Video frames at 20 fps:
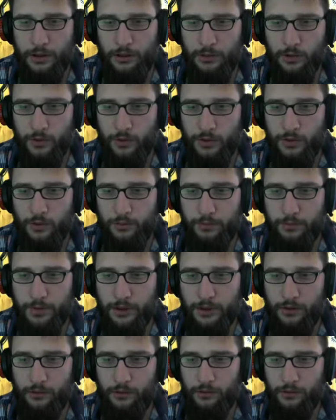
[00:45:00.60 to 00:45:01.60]
going to pay
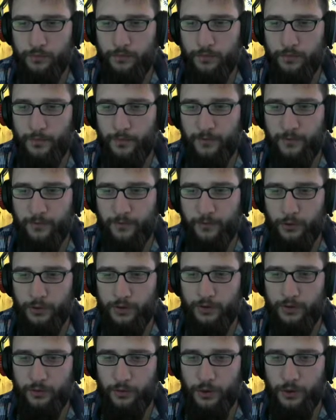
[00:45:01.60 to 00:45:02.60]
you
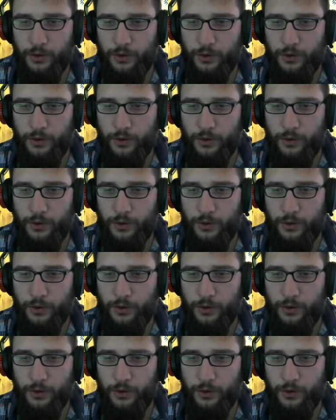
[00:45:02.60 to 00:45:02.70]
forty-three.